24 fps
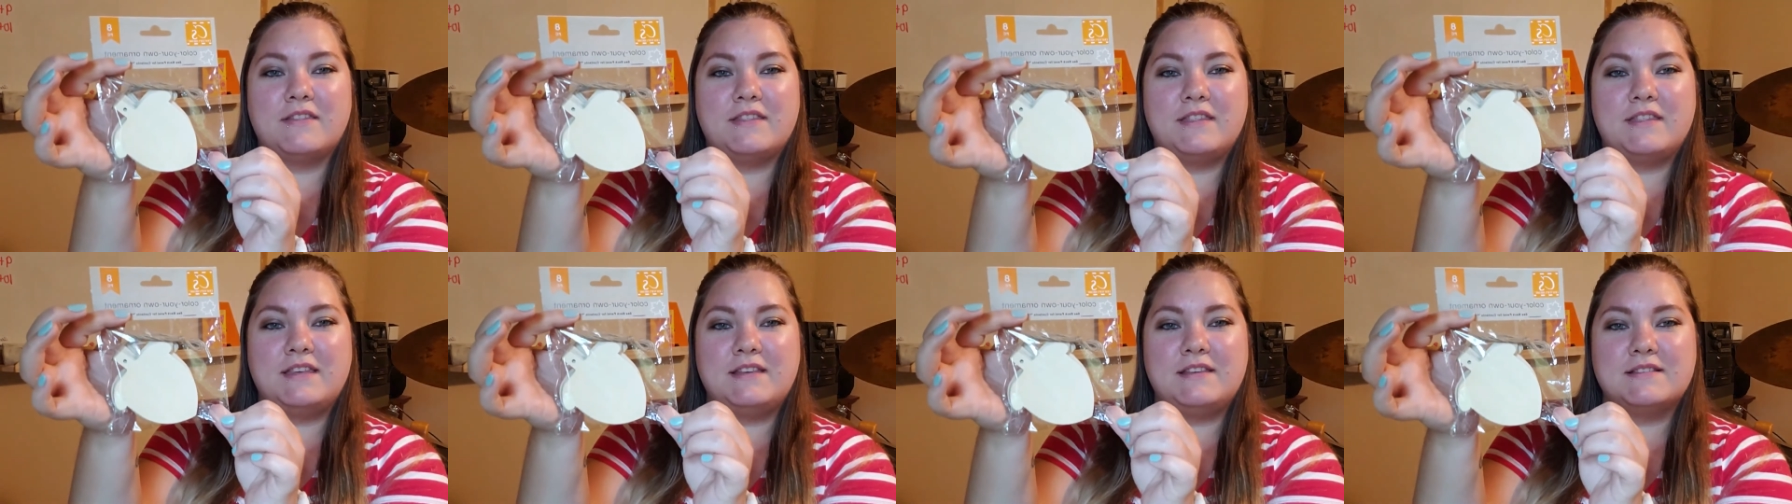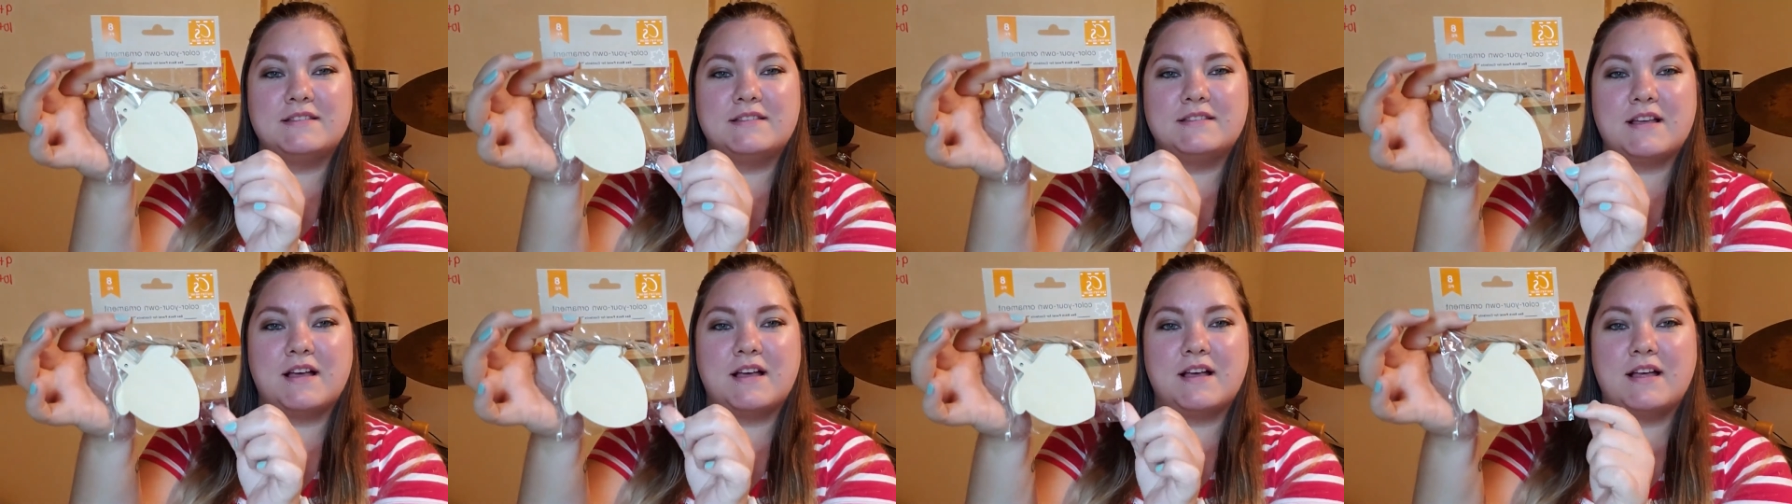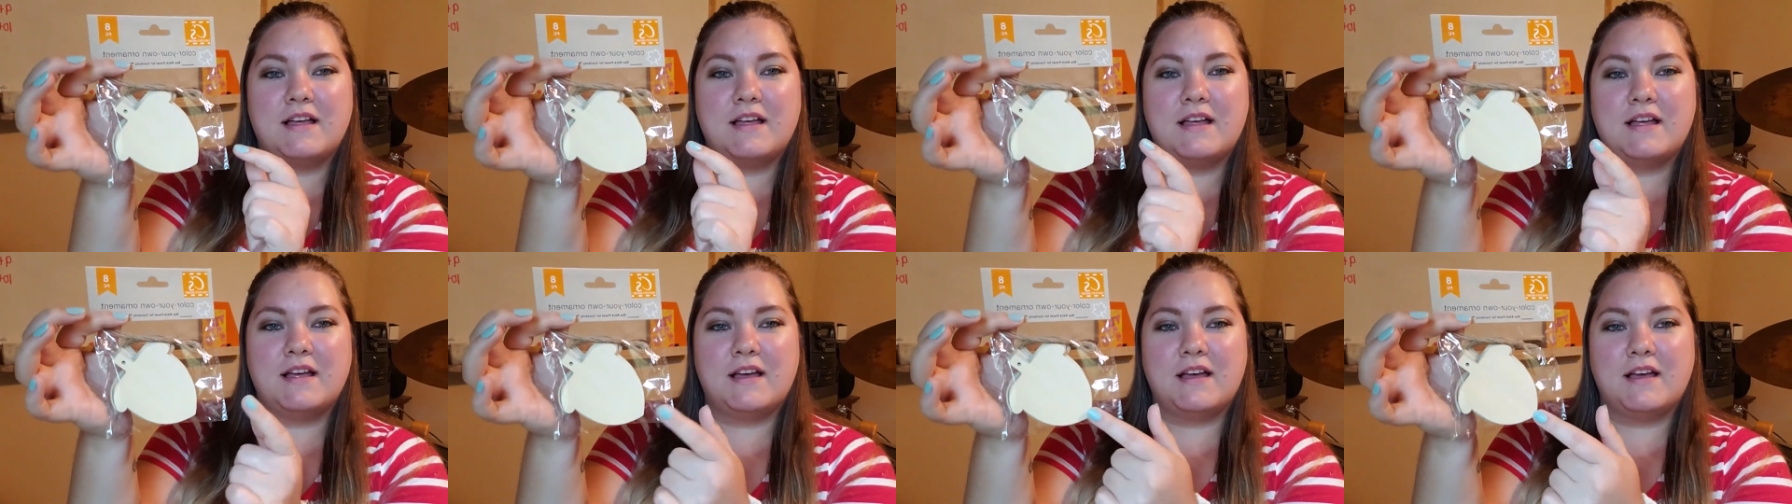these
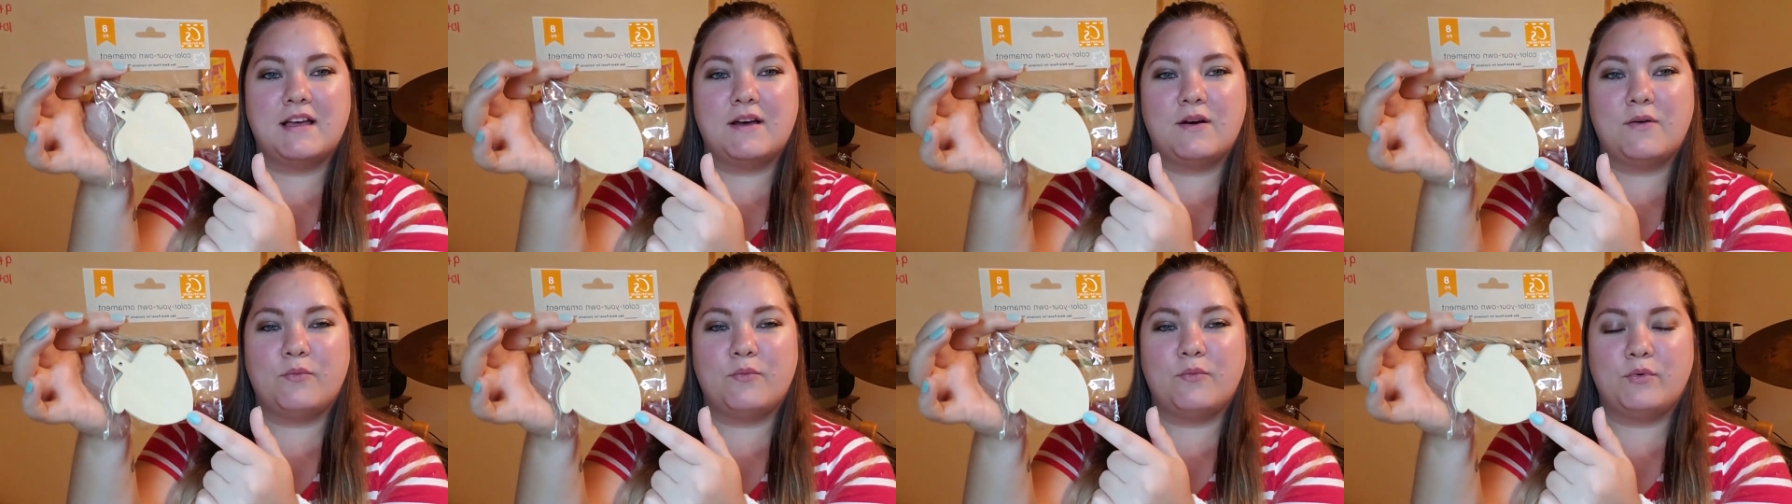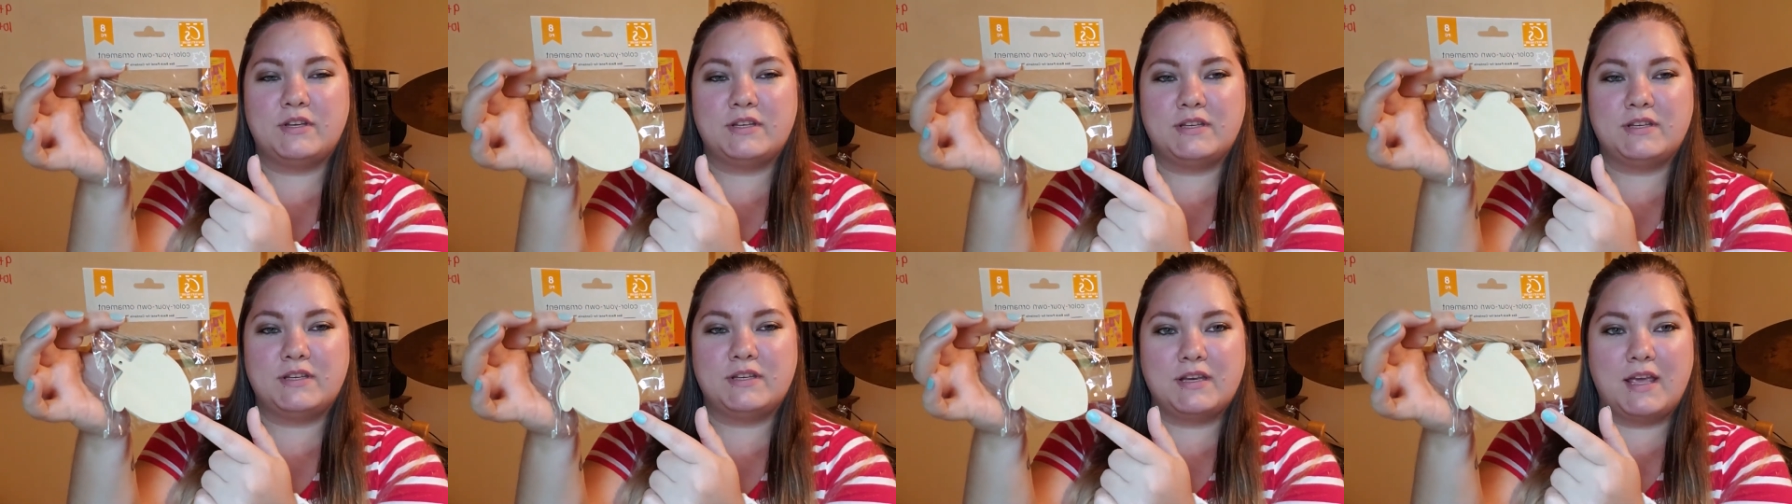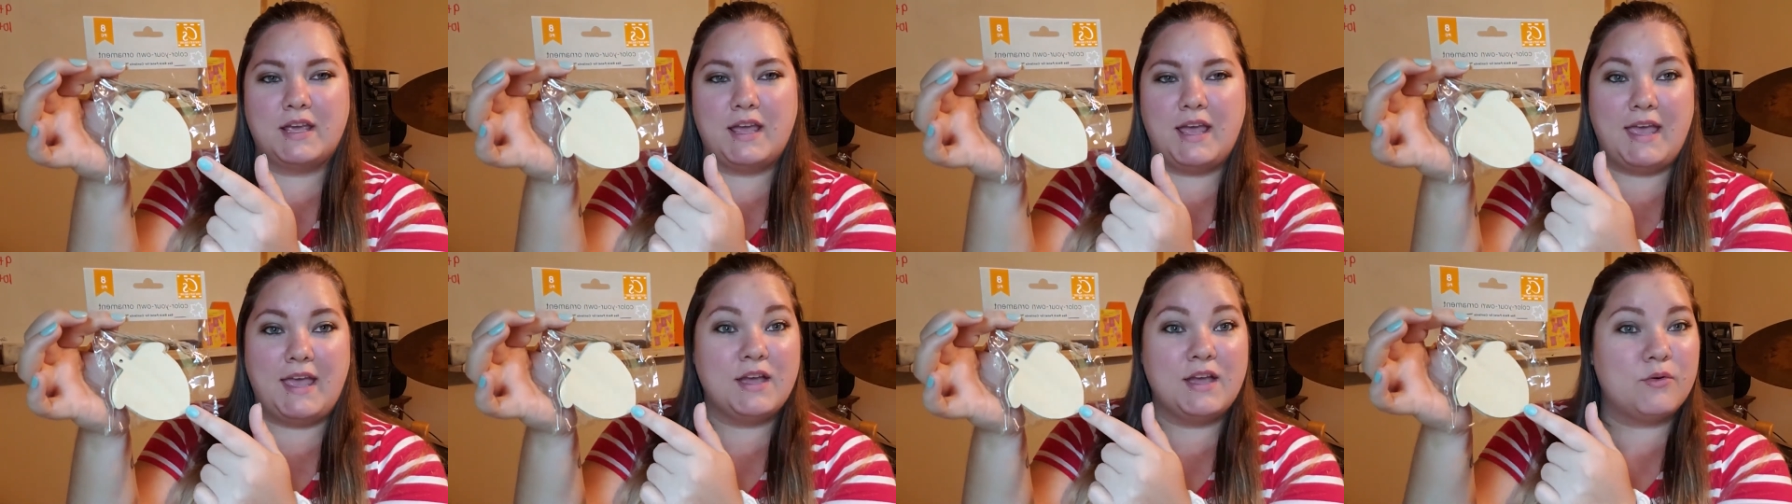wooden
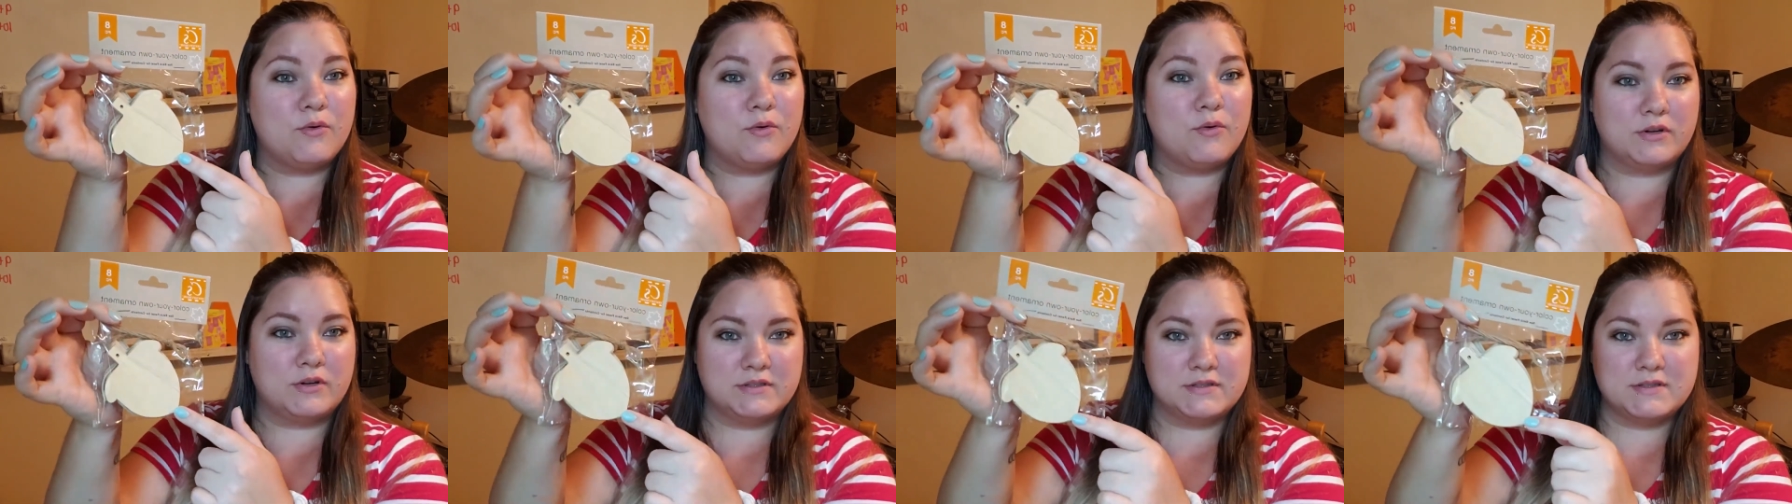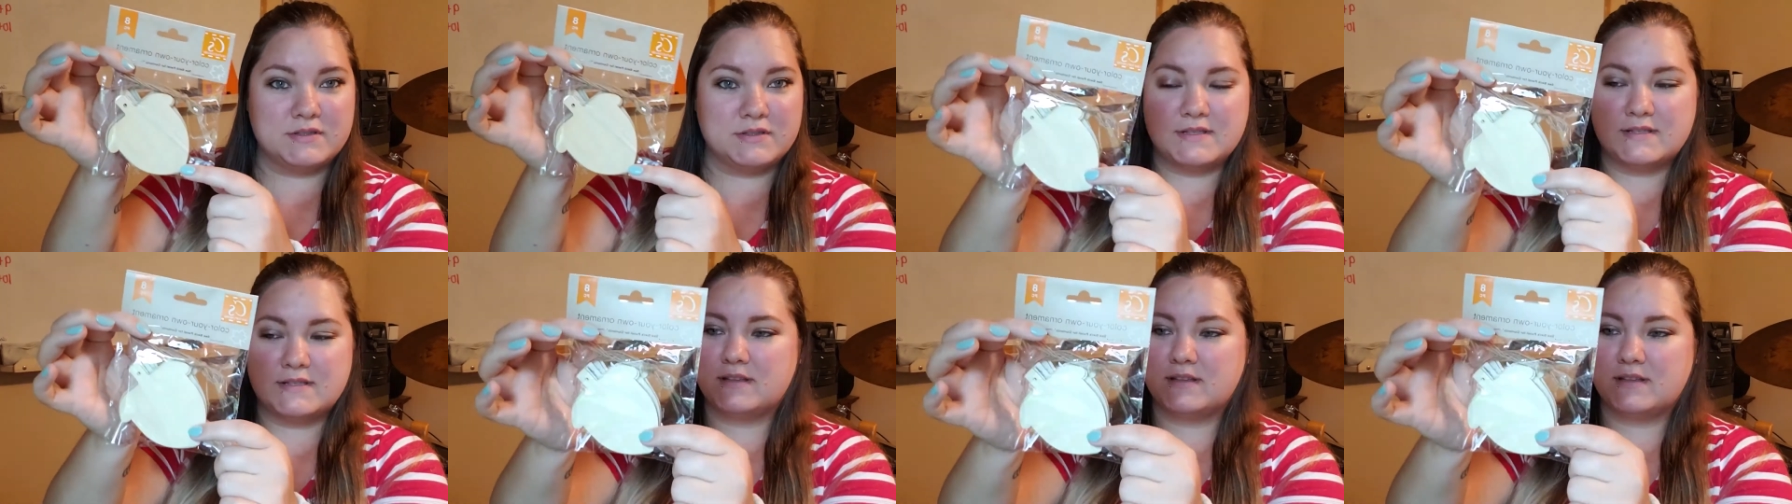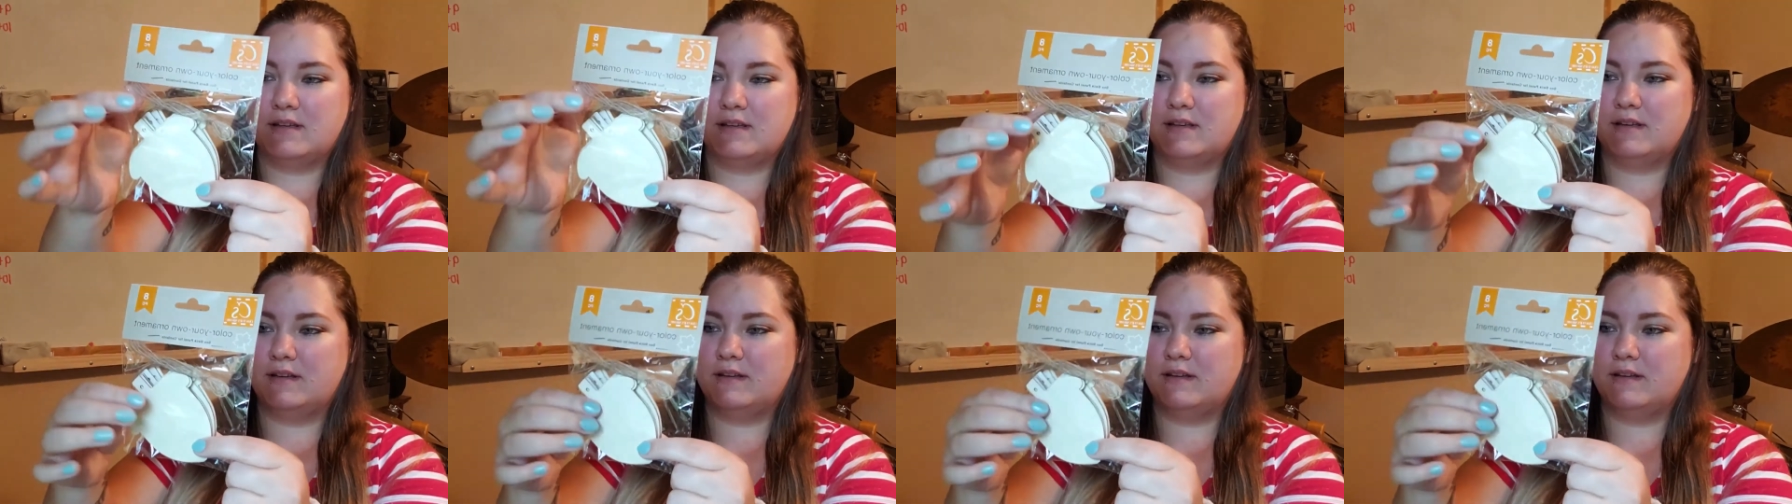acorns.